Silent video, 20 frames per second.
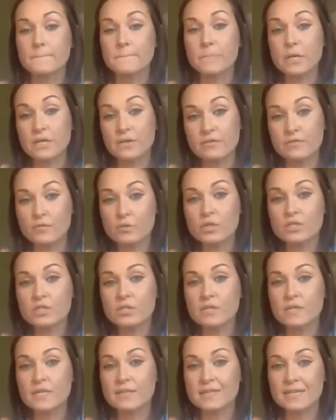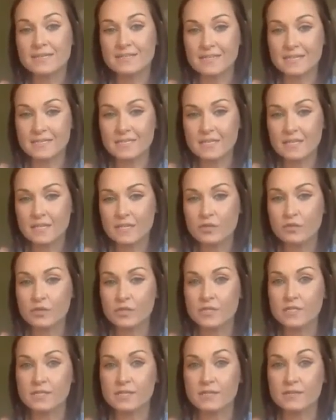But unfortunately, that doesn't
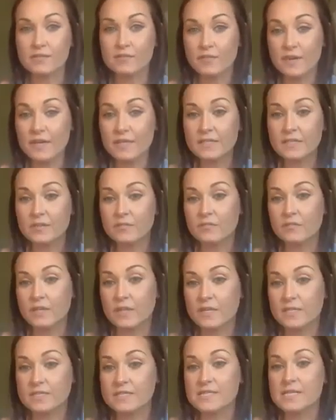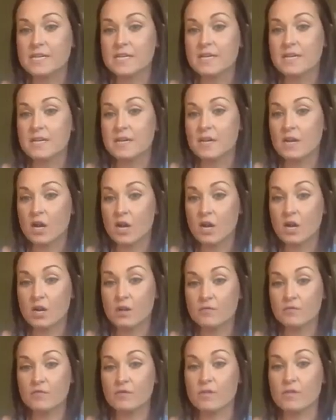increase the effectiveness
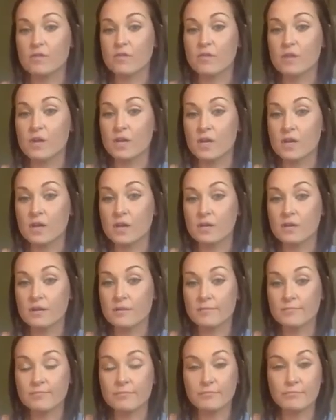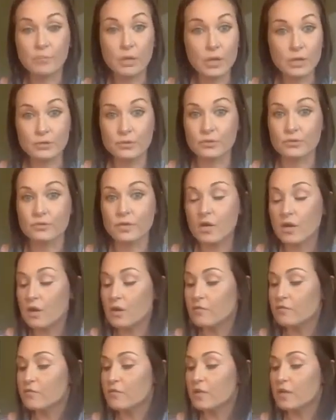of the bottle,
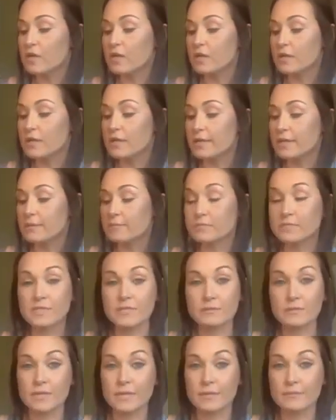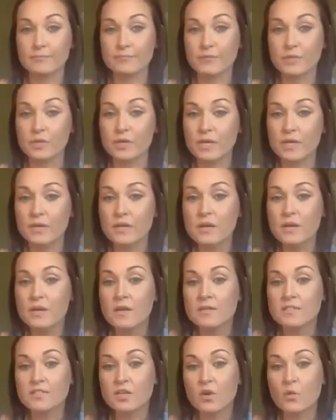of the CBD, okay?
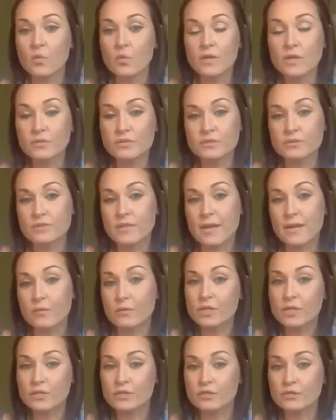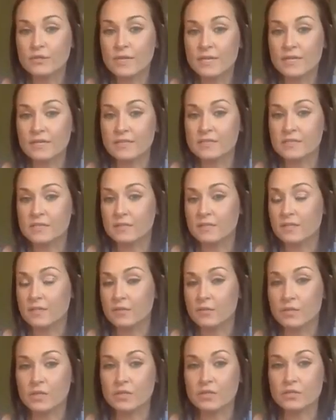So we don't do that. We could do that easily.
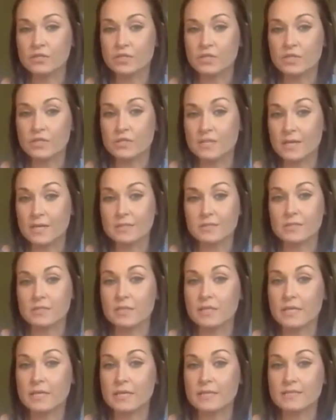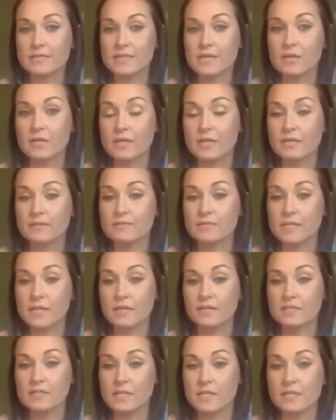We could just isolate it, sell it, say
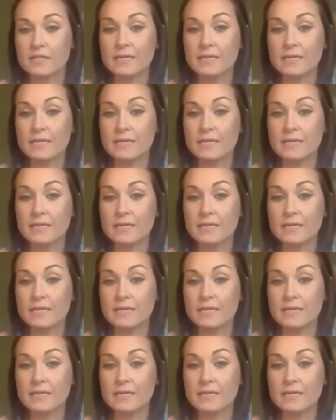it's like